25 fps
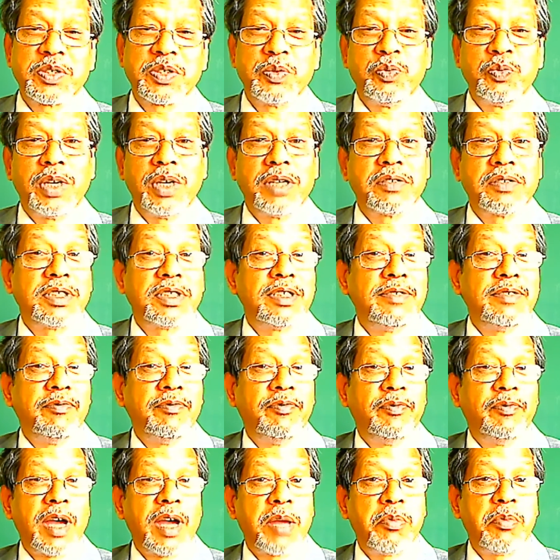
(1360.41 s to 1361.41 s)
We have seen
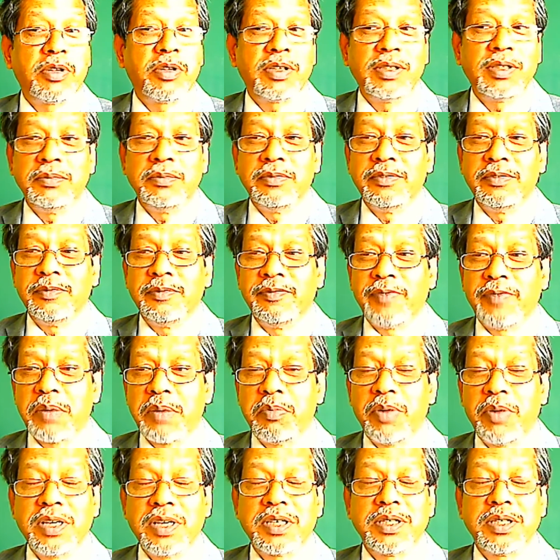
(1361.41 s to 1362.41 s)

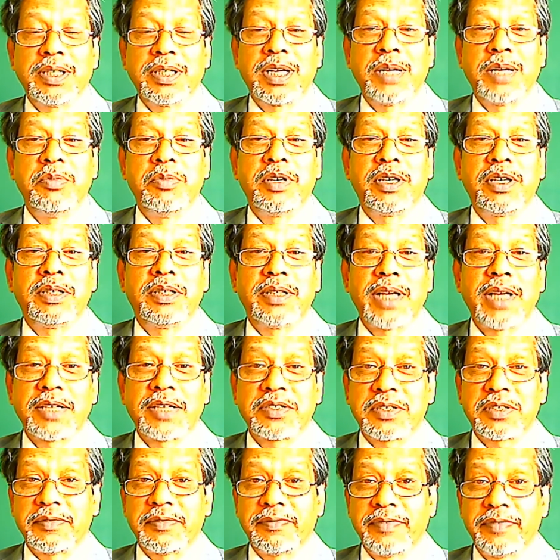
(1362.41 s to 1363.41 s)
vibration can be
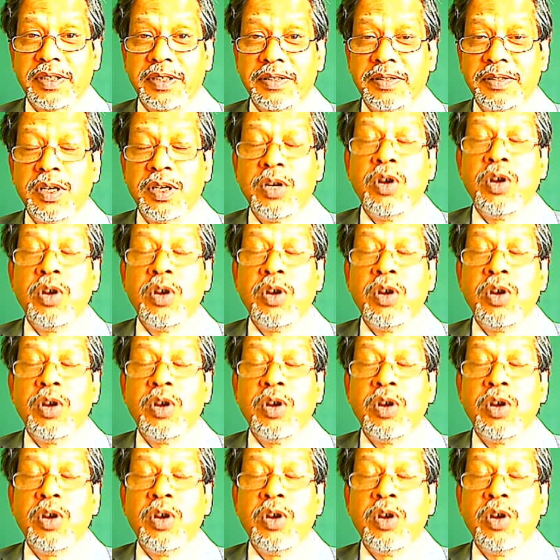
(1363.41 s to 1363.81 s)
catastrophic,